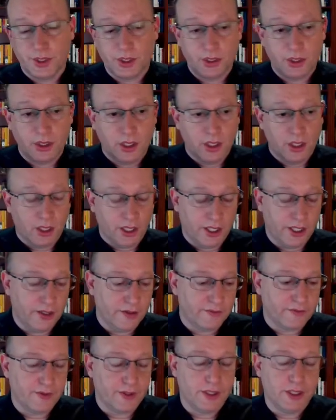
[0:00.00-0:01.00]
We
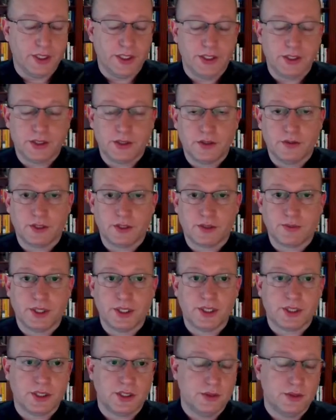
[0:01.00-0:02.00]
have an incident
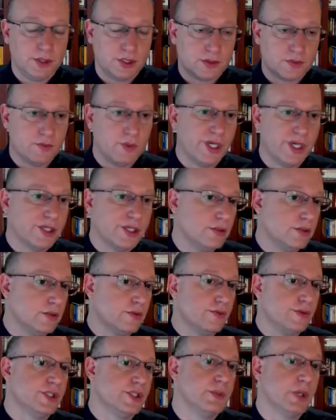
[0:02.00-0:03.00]
response team that's
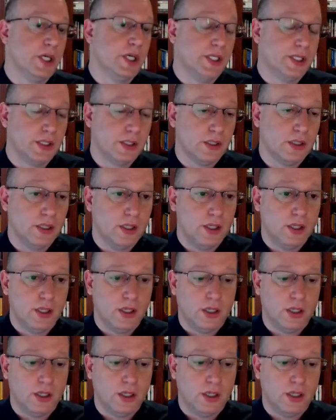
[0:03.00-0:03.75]
regularly responding